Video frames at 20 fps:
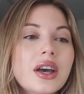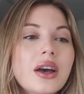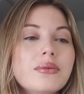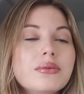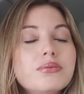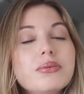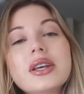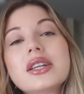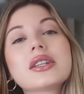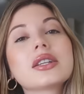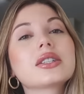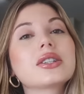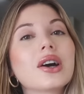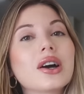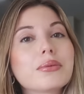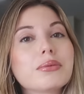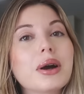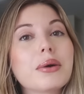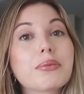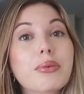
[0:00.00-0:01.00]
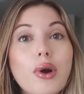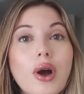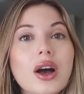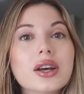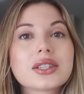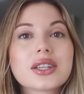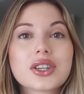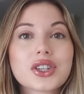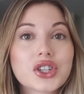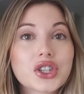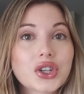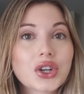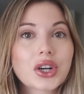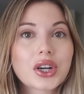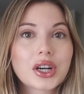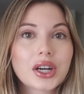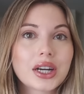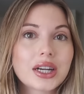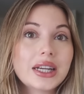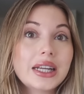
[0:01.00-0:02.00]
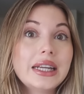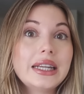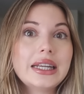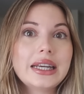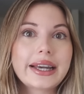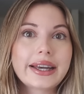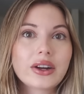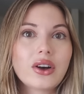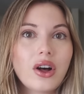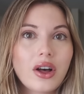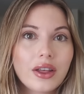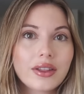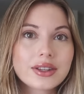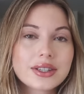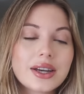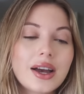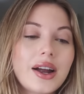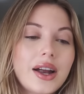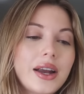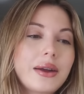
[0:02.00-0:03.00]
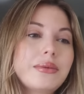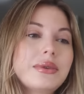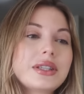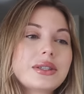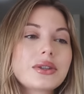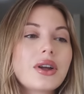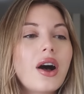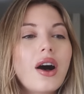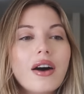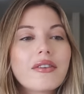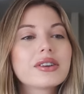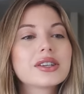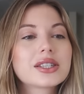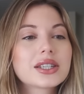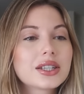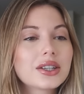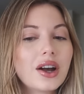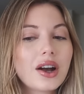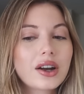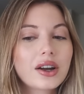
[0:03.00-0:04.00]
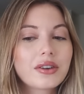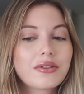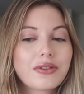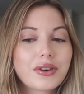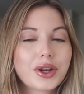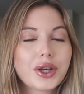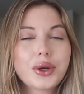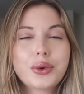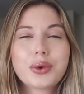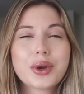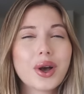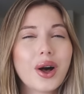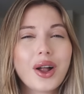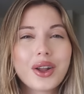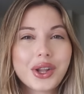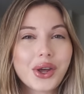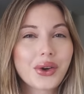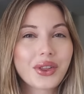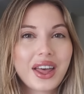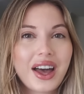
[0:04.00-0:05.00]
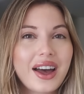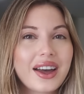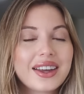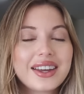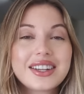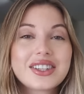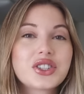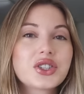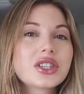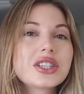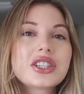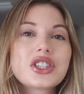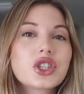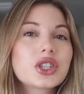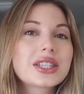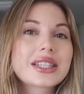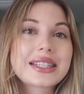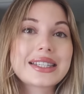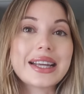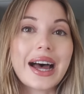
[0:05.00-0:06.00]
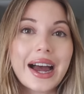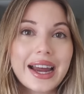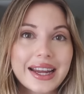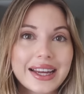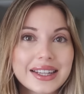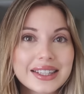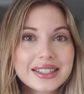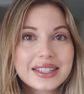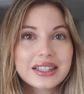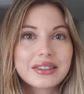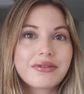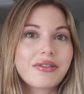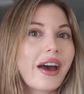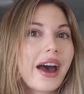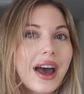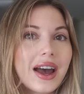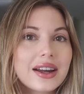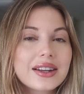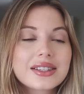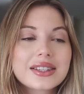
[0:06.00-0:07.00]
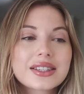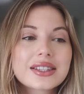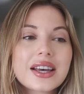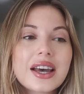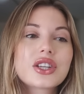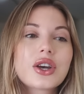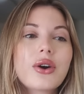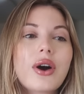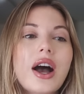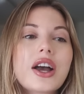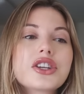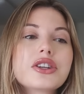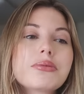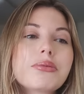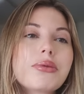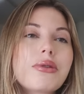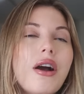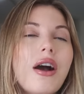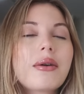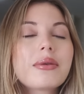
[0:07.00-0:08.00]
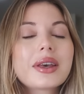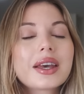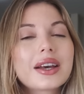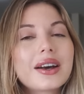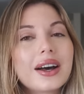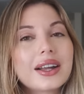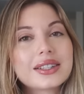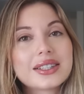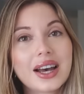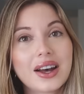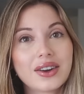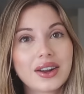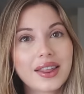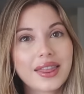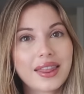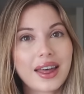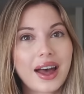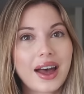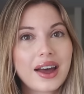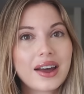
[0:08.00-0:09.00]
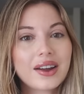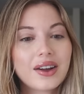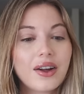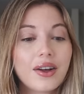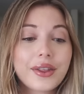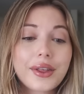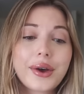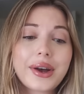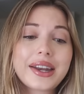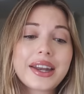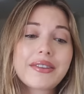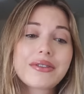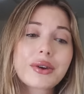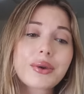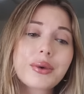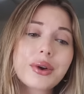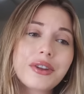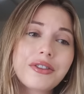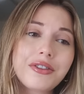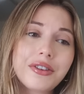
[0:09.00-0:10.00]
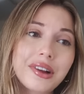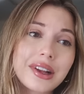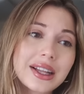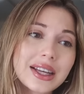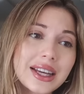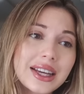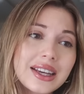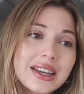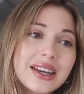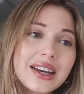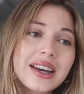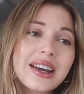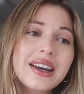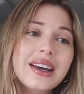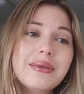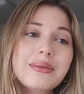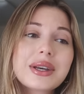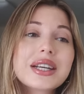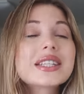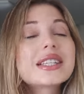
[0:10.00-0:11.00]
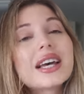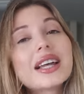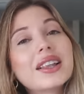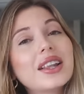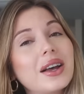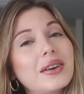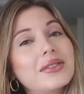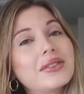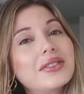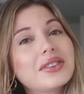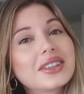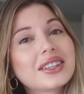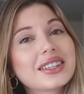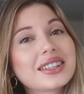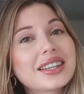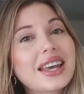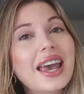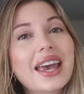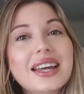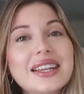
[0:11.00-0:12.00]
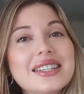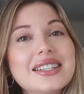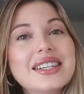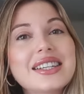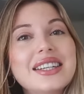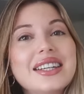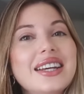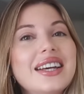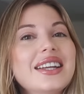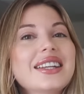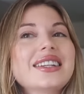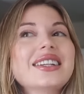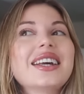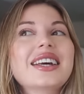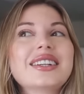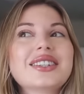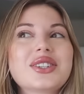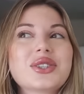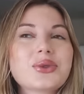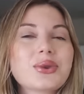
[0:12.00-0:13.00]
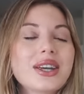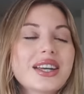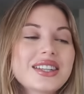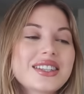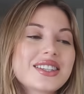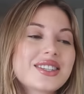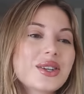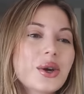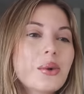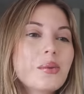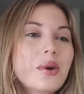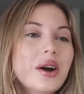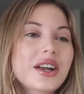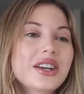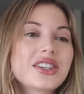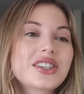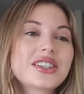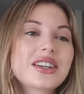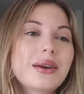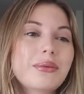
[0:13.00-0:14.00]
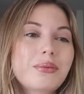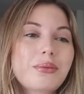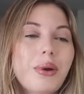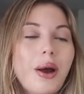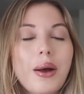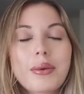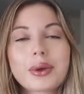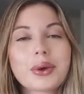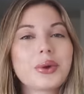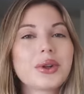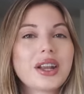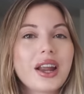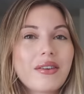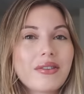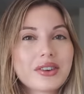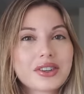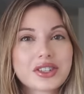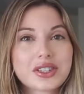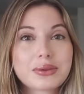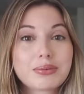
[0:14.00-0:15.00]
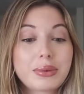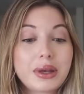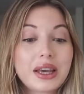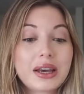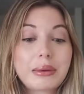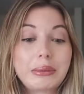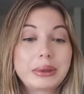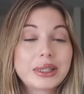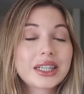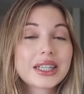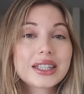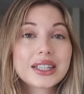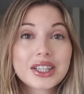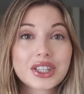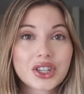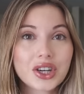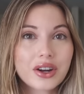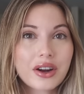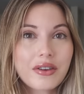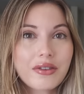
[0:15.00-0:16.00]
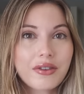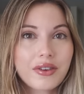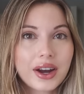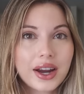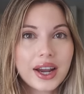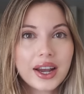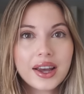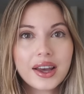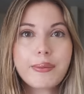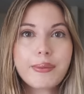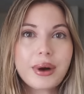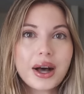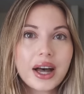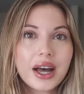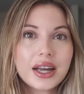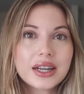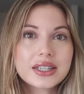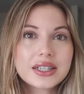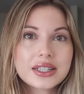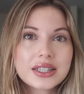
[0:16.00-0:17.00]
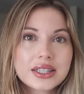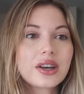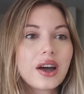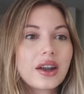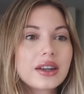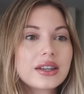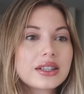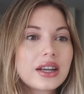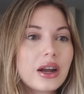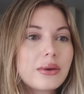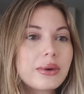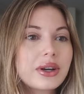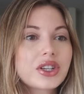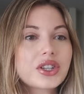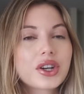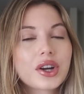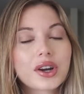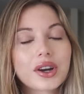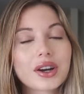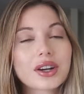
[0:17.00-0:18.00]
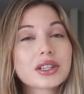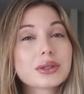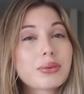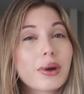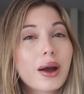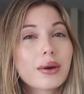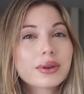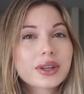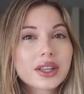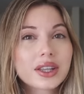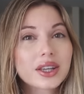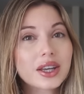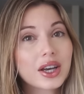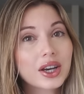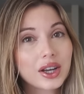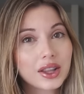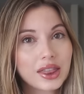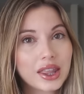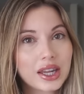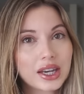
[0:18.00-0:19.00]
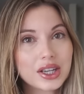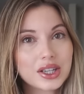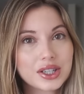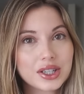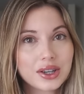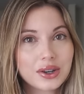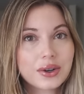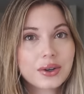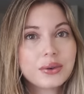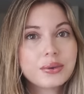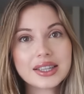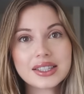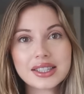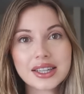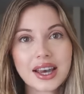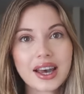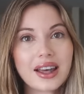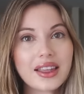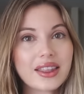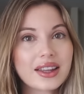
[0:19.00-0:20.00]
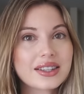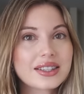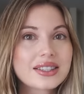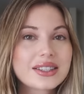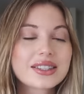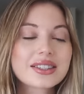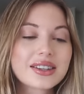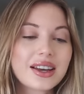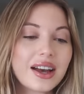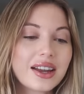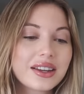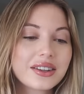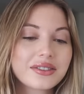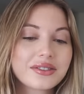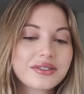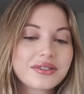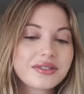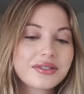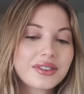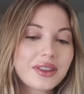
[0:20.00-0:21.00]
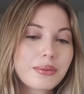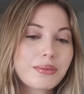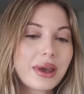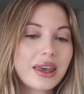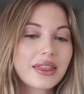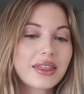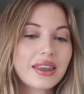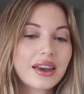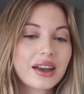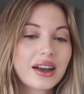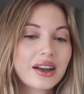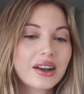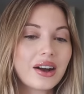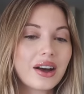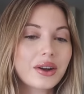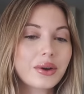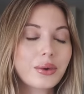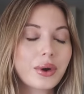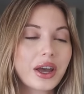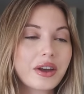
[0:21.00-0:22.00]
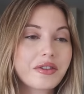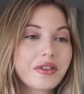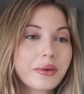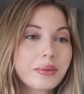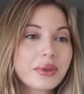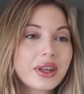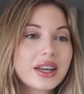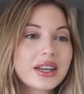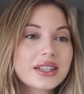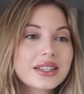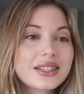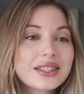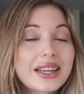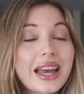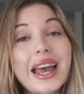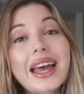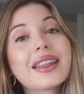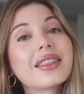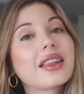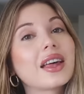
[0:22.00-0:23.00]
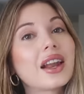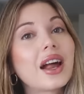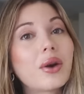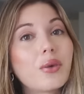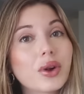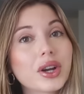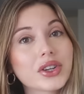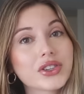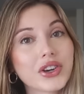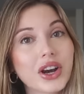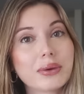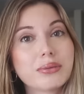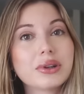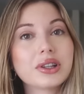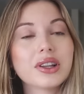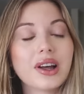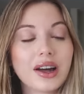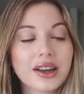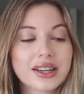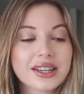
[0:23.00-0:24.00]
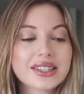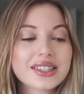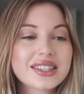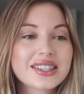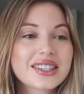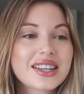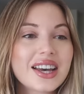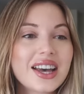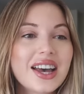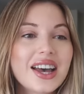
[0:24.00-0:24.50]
I'm mainly talking about processed sugar and eating it all the time is obviously not good for you. We all know that. It's just, it's just science, it's facts. So I should probably cut down on that, although I never will fully because I love candy and, and sweets so much, I probably will never just be completely sugar-free. But cutting down my sugar is probably a good thing to do. And yeah, that's kind of the main thing I got away from this. And then I want to try Pilates.